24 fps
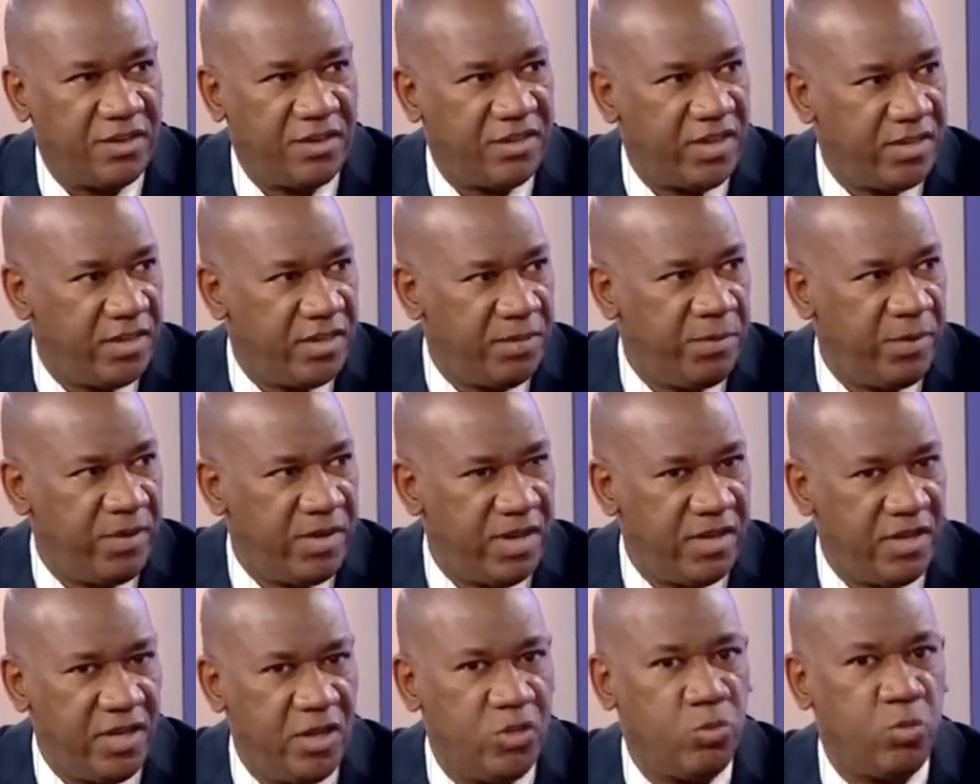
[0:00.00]

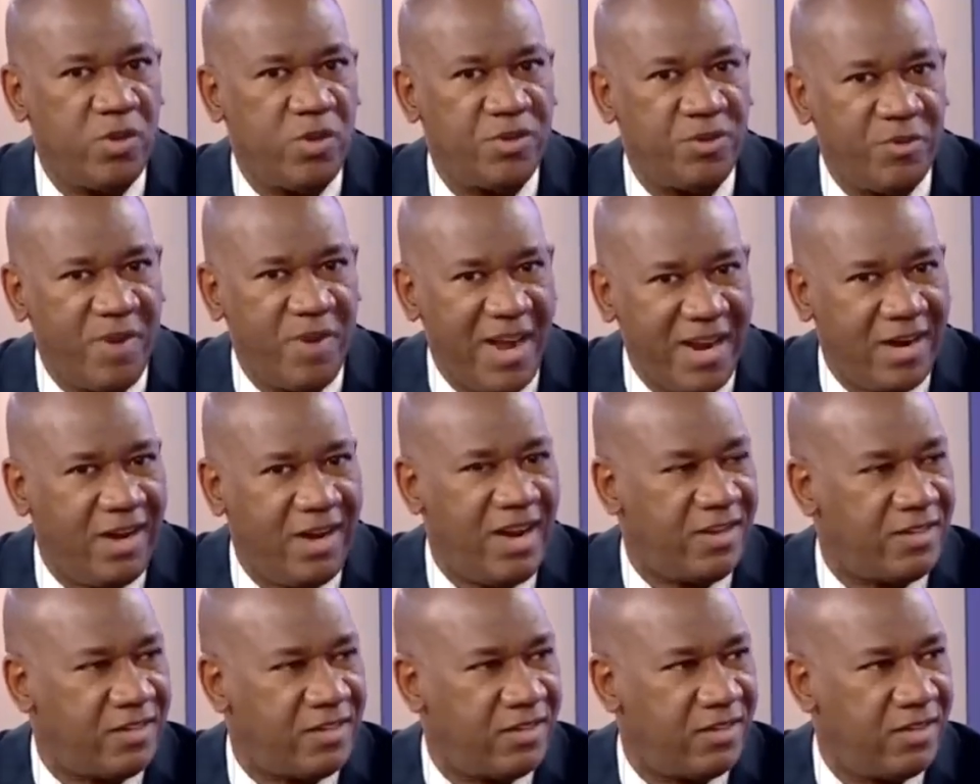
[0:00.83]
certificate. It was
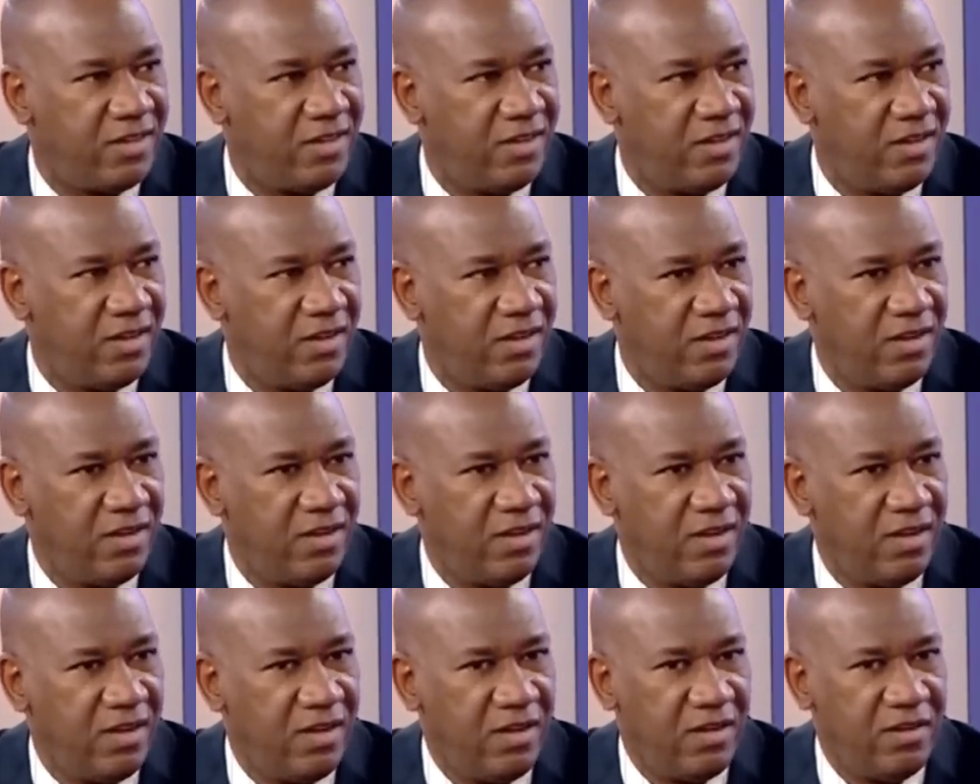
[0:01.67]
reckless.
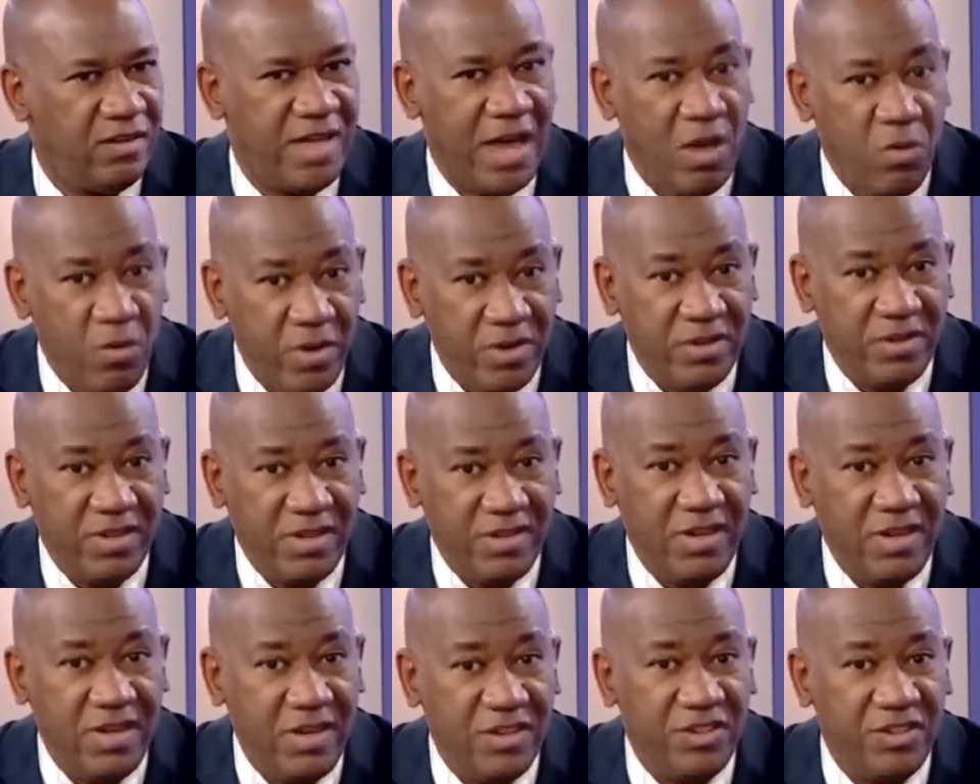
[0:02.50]

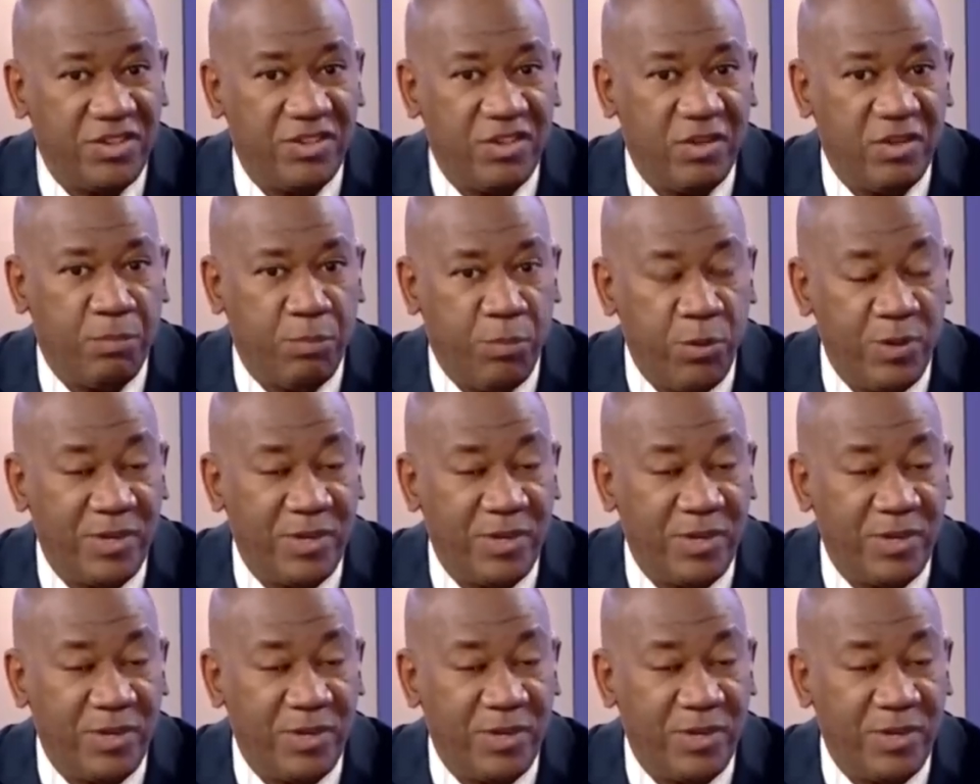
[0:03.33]
He is